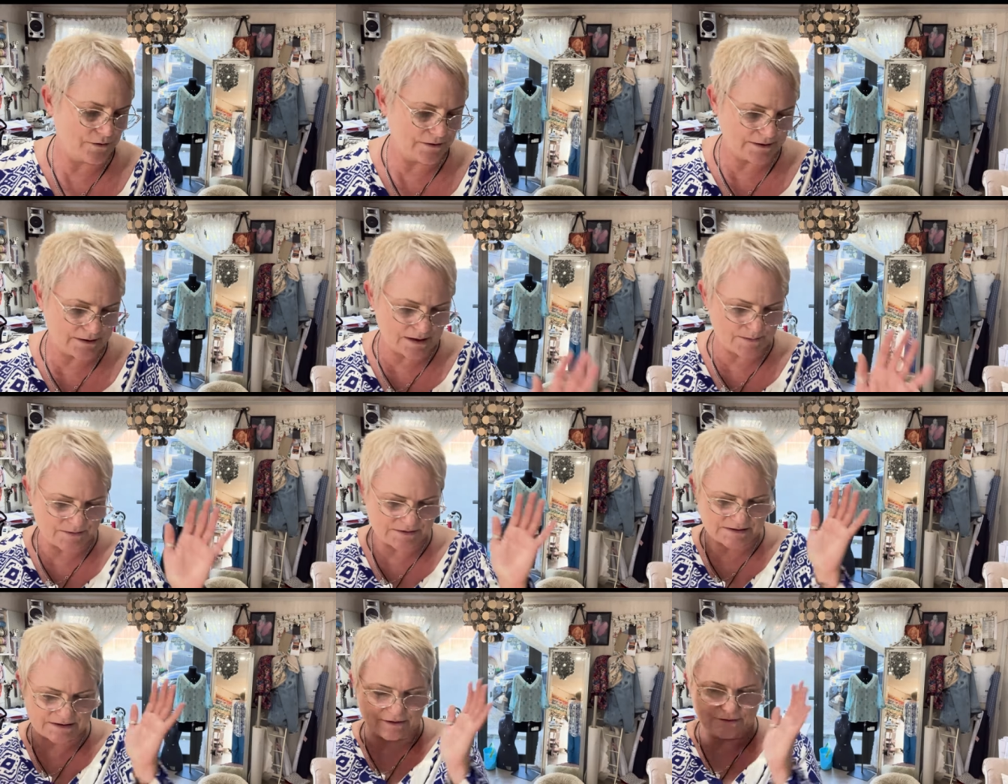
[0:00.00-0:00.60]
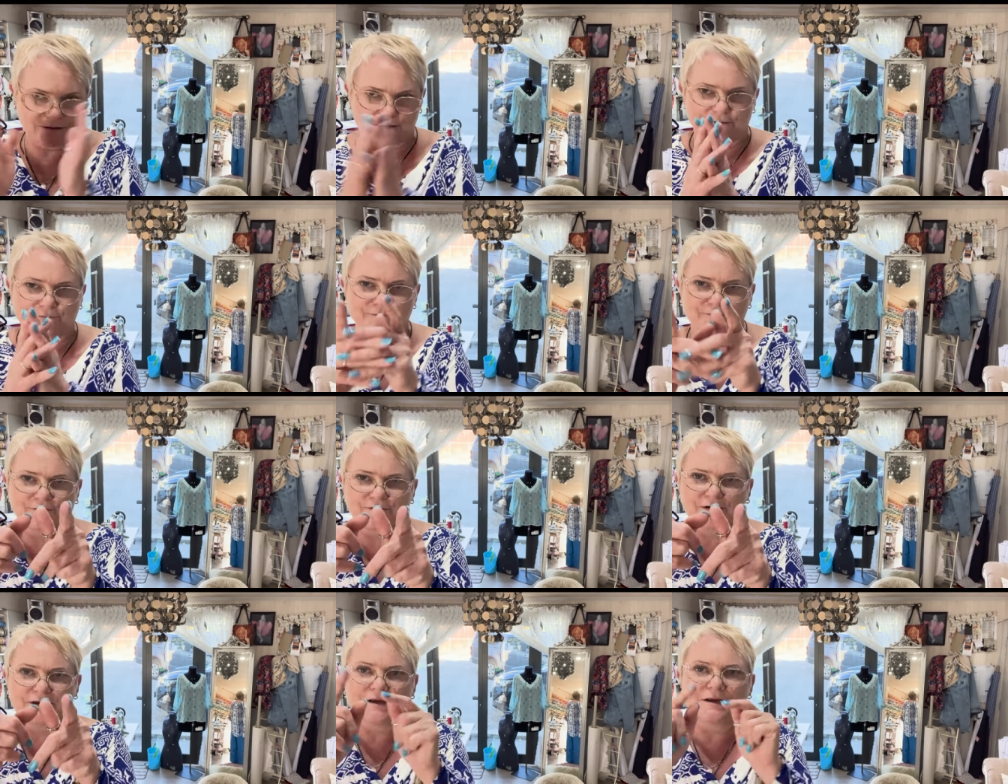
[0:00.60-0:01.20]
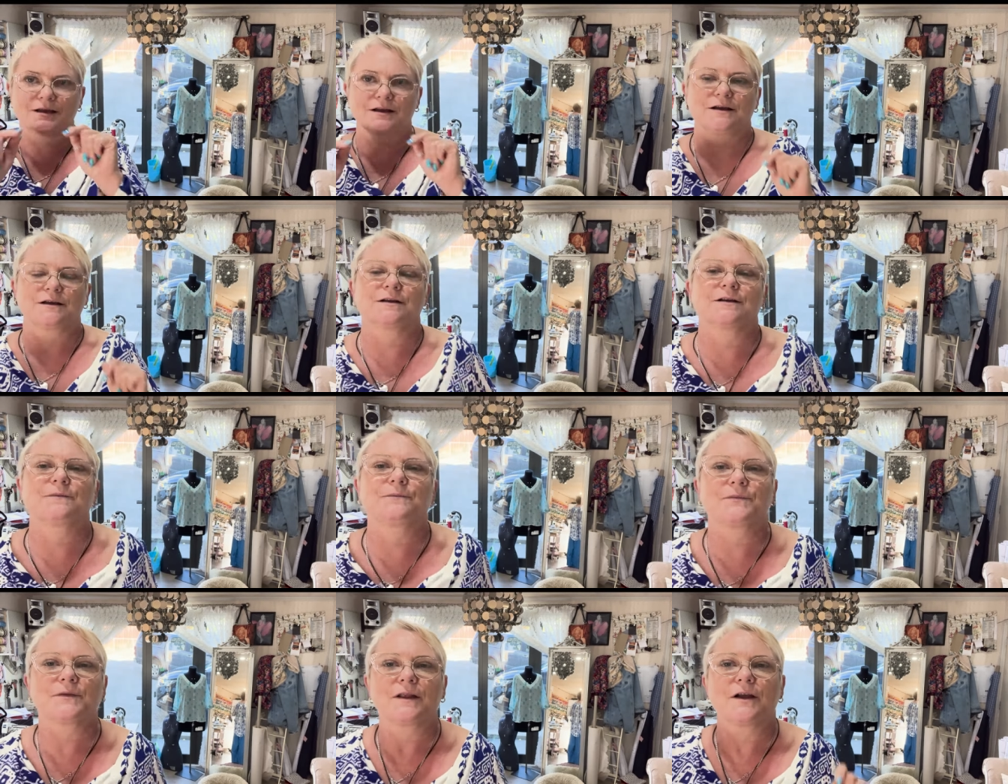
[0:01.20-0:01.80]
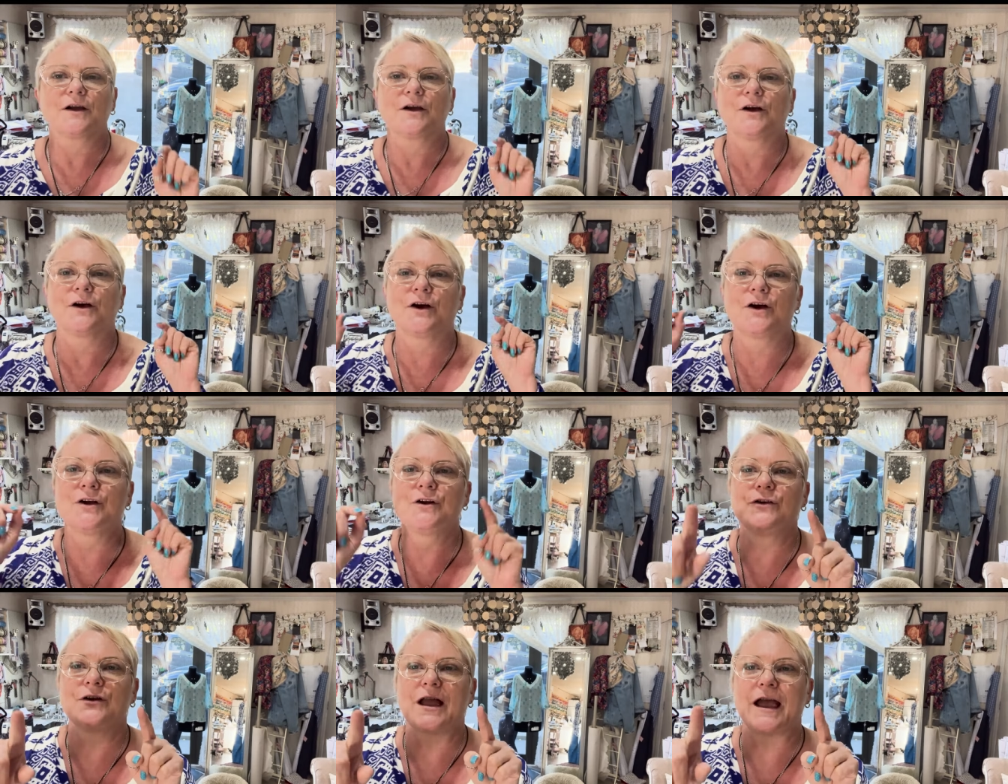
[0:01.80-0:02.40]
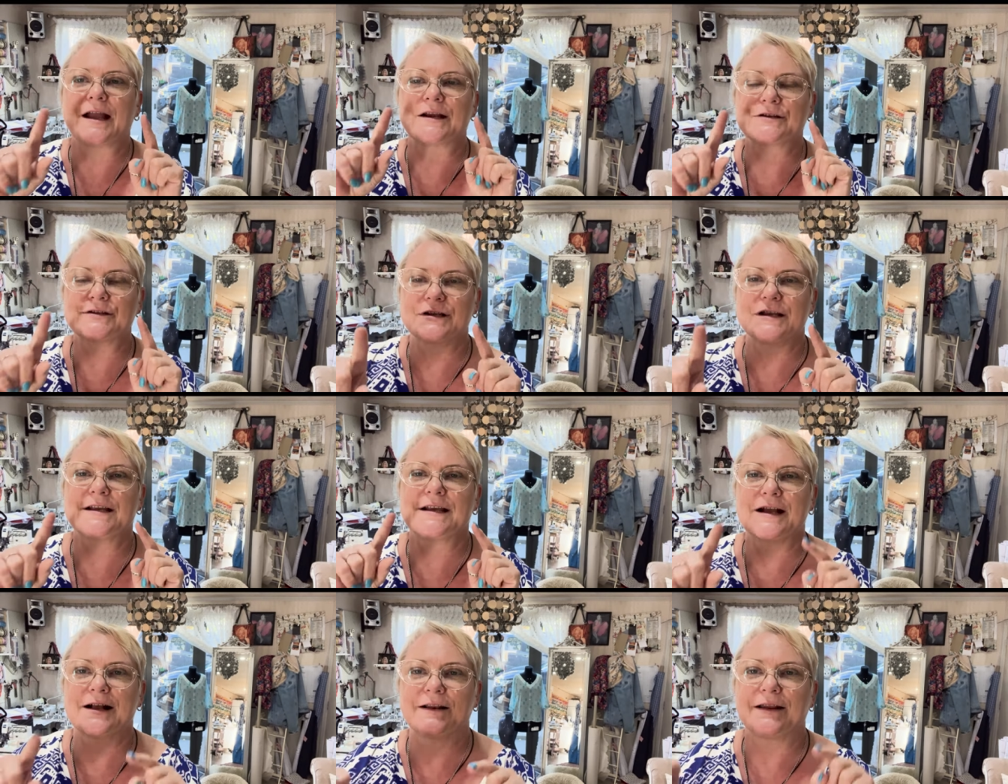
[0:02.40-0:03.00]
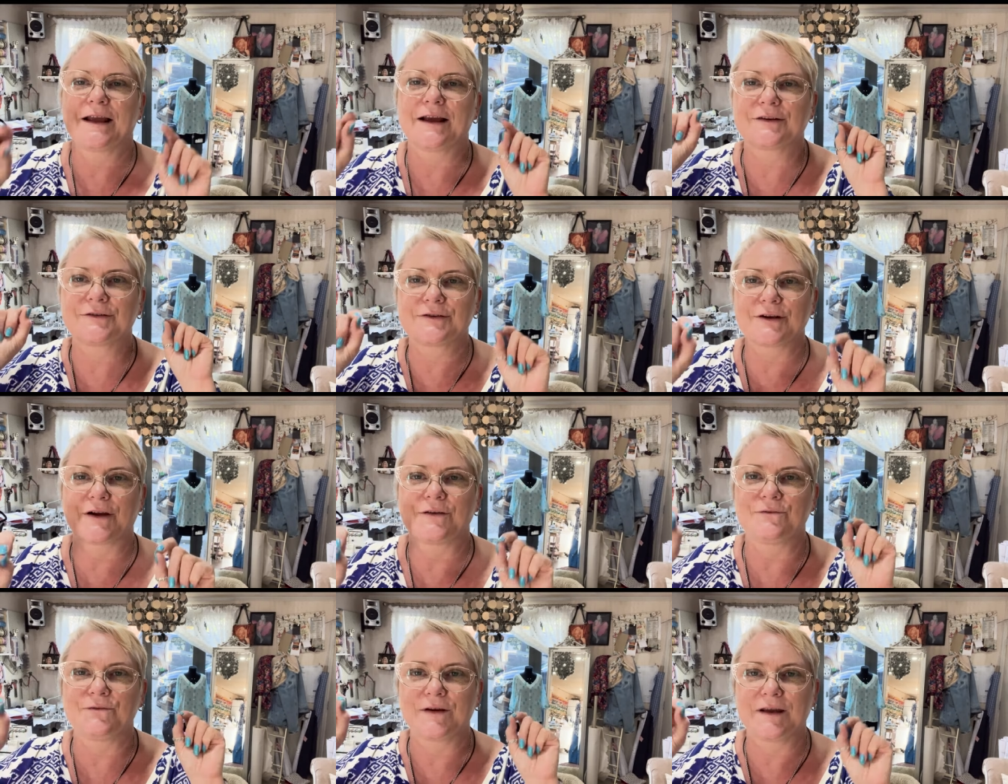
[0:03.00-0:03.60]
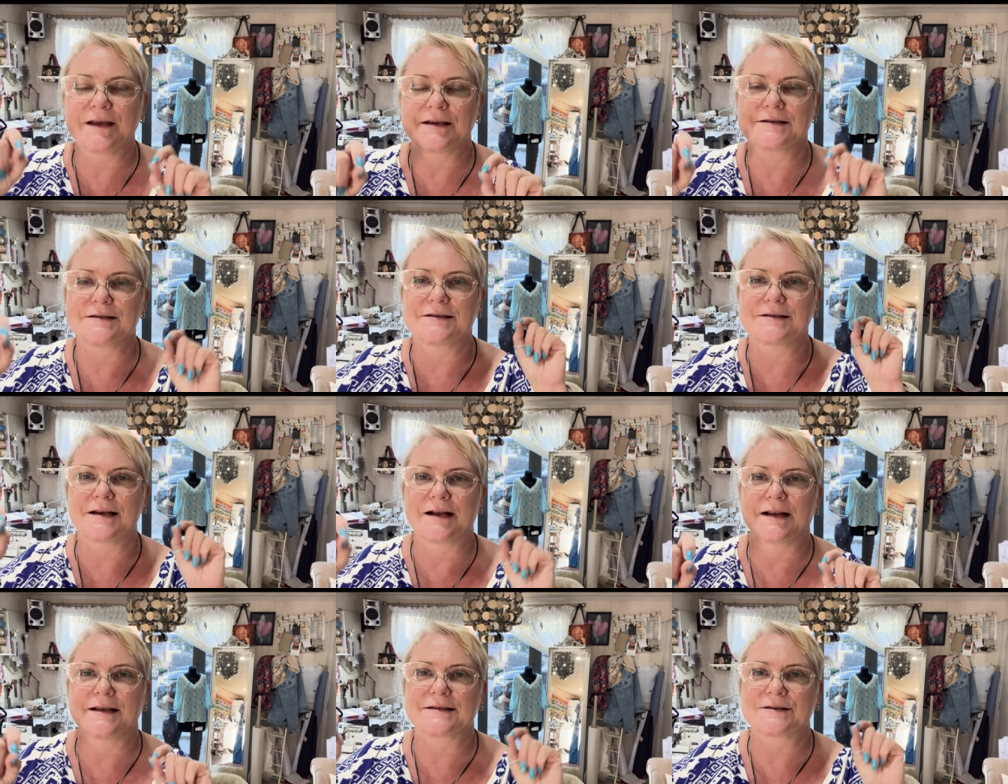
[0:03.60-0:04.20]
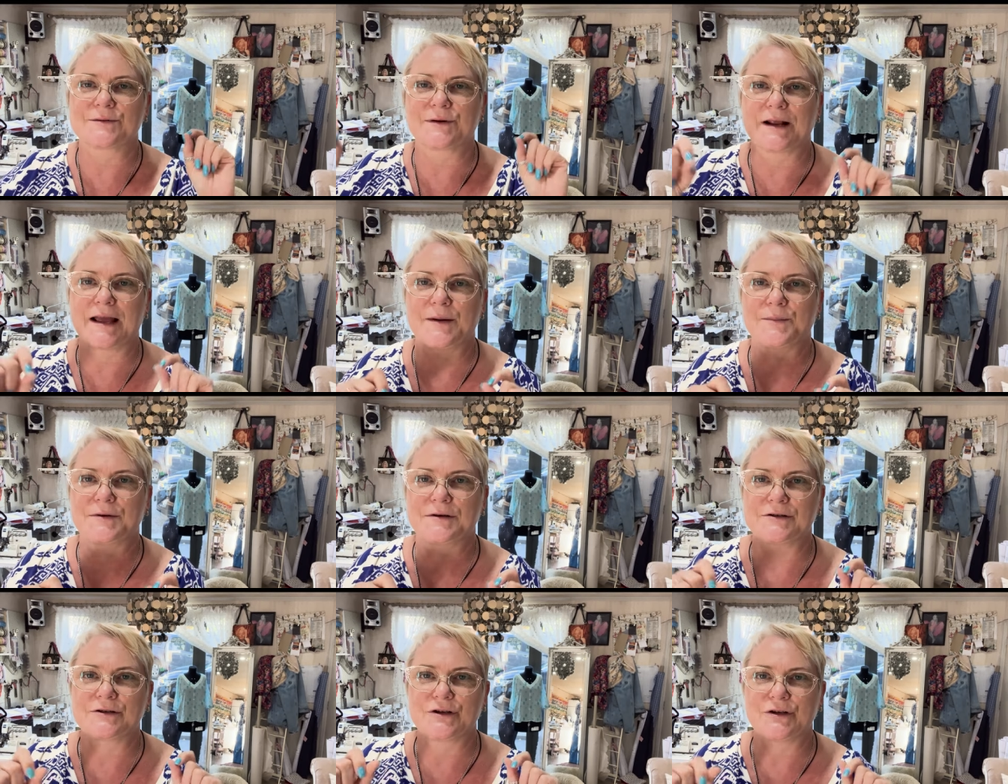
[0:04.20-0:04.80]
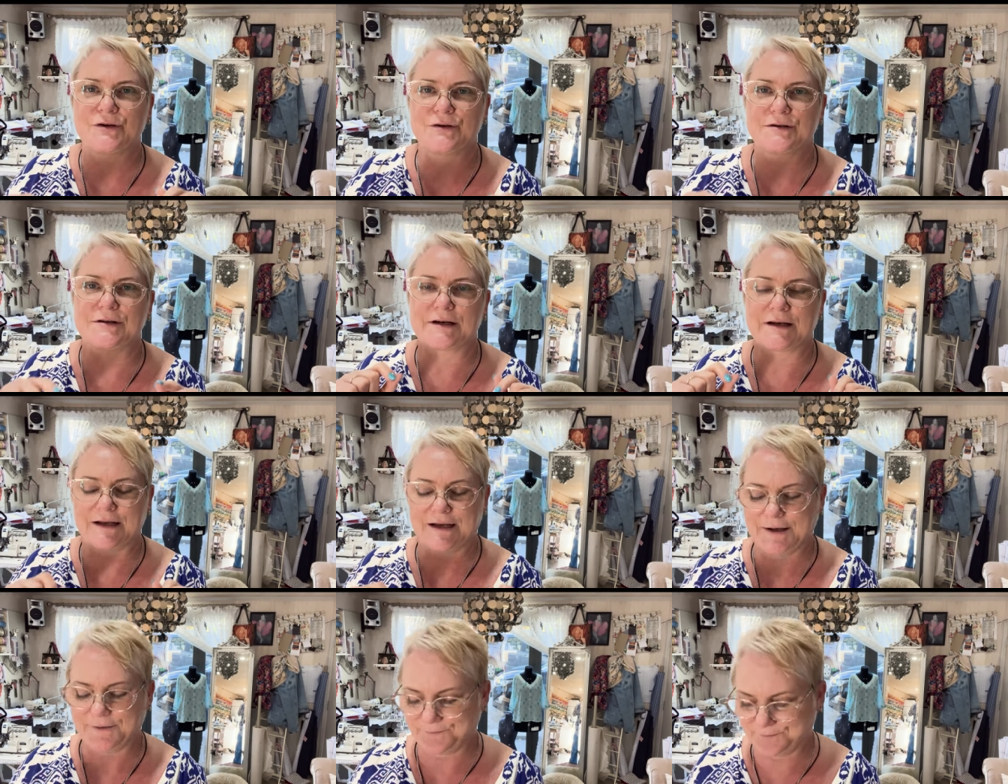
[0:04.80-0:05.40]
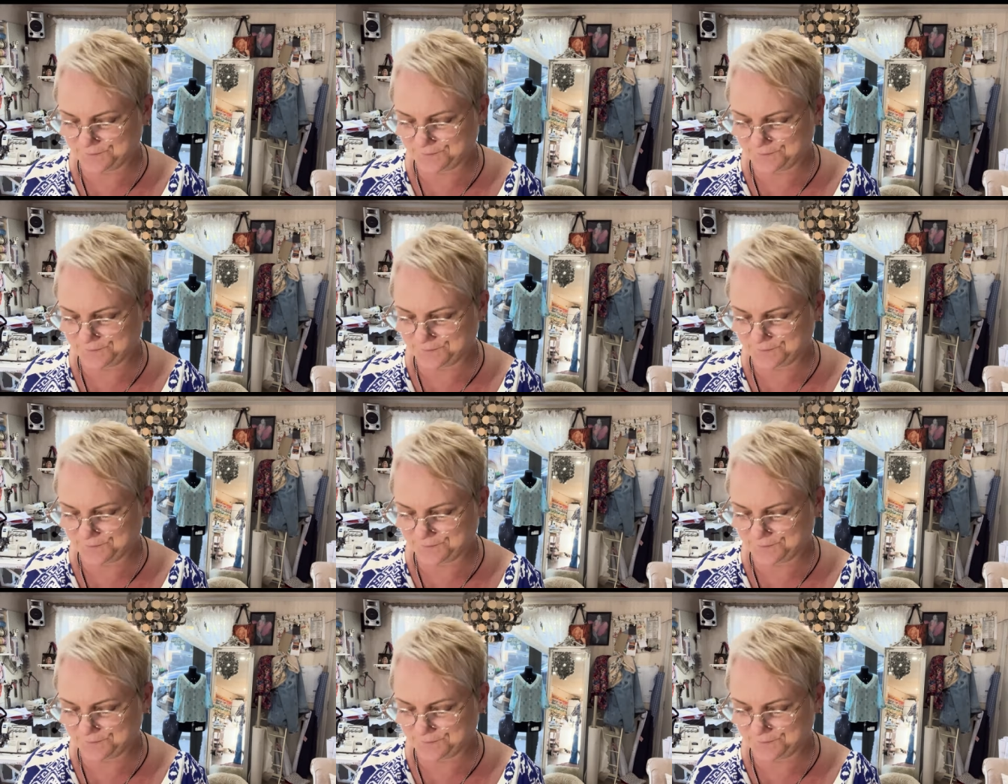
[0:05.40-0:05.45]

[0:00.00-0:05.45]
Let me tell you, see, who actually yelled out, "Don't forget to tell us what happened to you today."